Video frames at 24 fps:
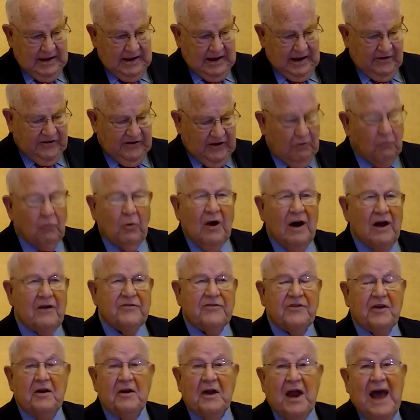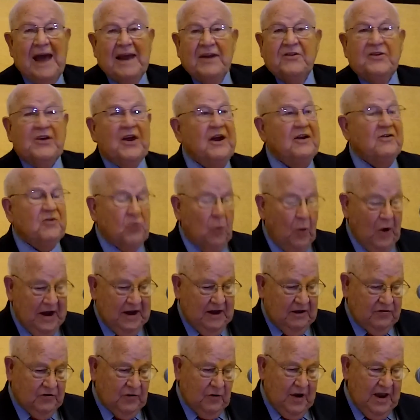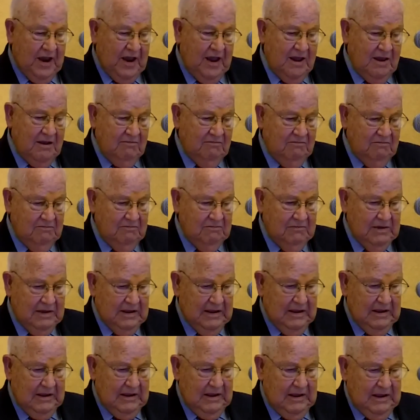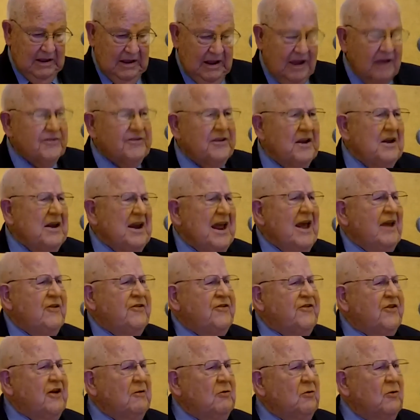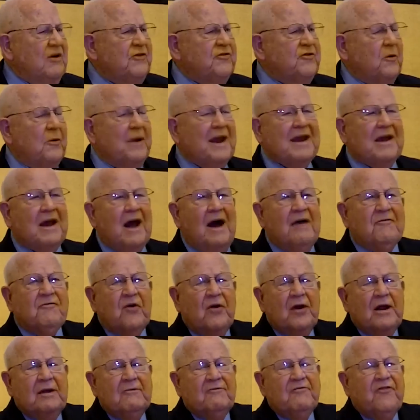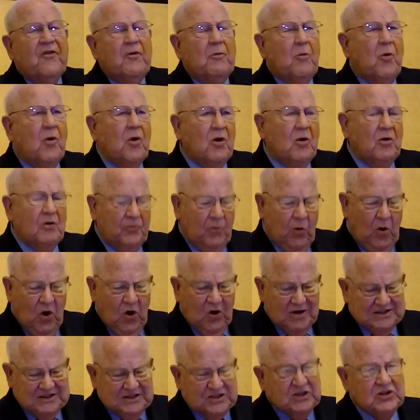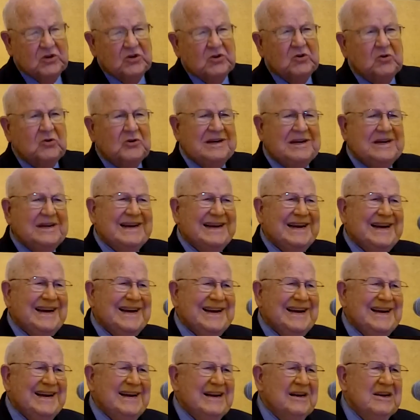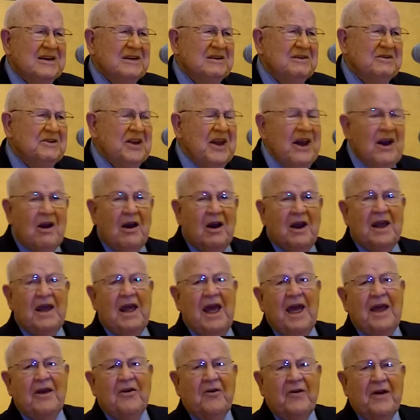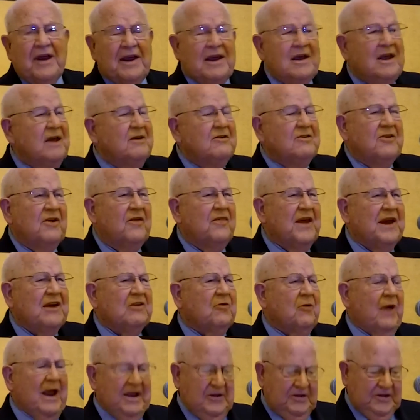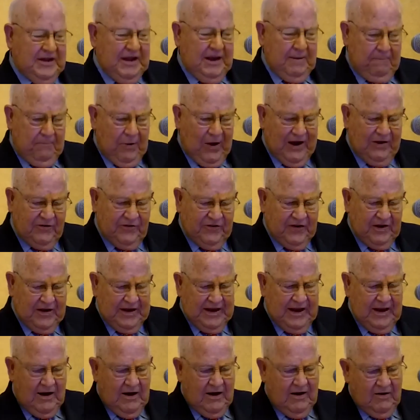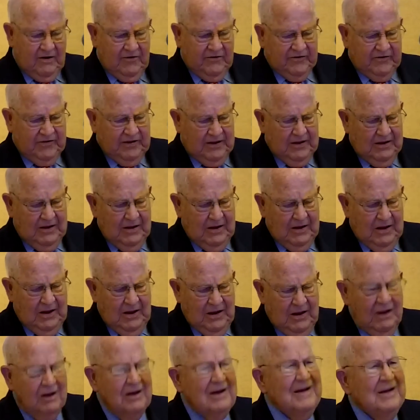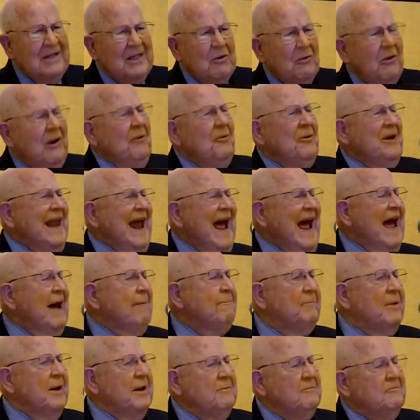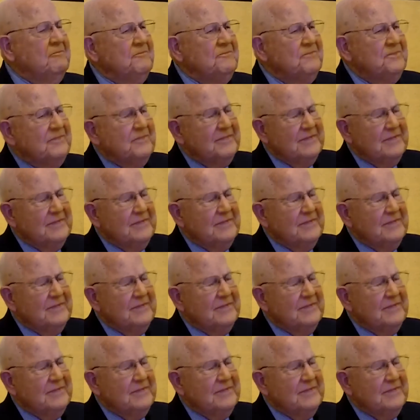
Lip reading: as it was in 1923, as the nation was recovering from World War II and nearly entering into the Great Depression years. What would happen